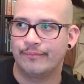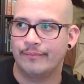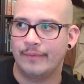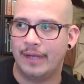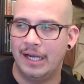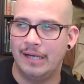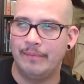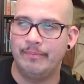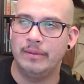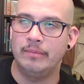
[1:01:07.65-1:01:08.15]

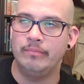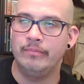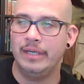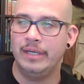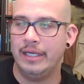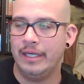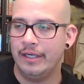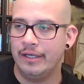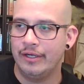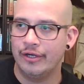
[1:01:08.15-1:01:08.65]
I'd been
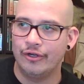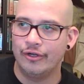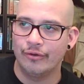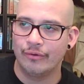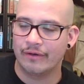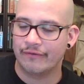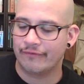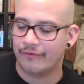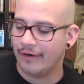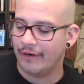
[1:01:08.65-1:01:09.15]
meaning to do
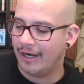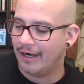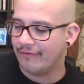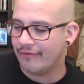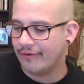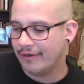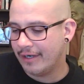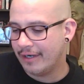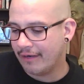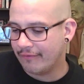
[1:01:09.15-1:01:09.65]
it
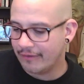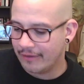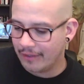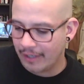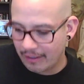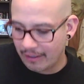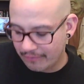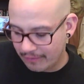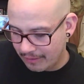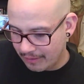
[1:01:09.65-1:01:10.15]
forever and ever and
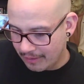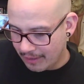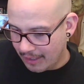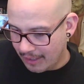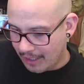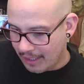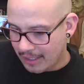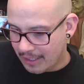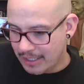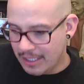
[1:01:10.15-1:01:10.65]
ever.
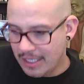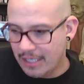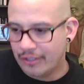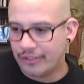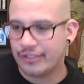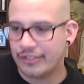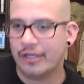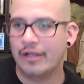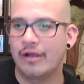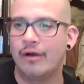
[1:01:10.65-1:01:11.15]

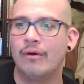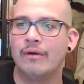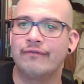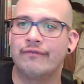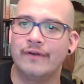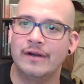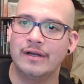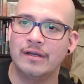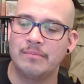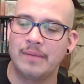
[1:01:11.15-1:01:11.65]
Years ago, a
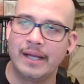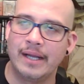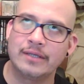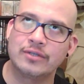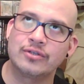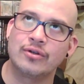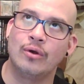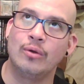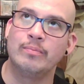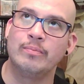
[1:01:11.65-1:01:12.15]
friend of mine
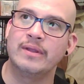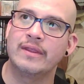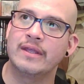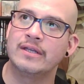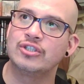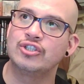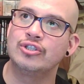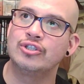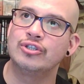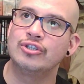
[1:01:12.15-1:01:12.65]
told me that
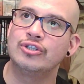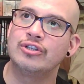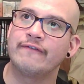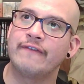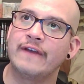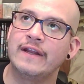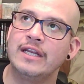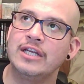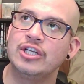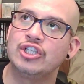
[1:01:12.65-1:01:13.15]

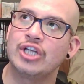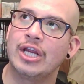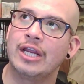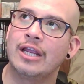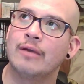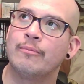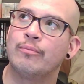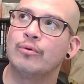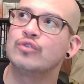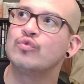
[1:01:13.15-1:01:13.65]
Defending
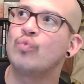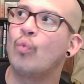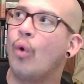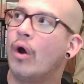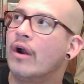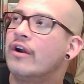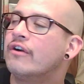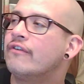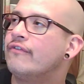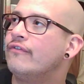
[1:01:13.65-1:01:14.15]
Jacob was
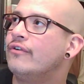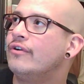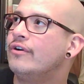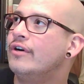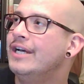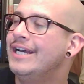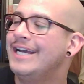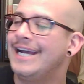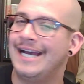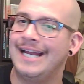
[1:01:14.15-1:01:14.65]
wonderful
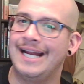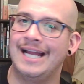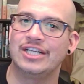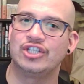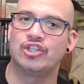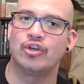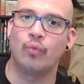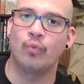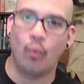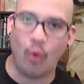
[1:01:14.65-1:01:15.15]
and I
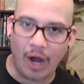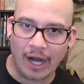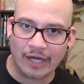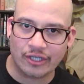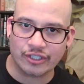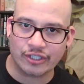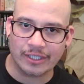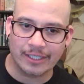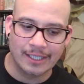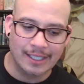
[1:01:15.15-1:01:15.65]
should
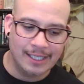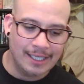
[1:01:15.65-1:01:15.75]
watch it.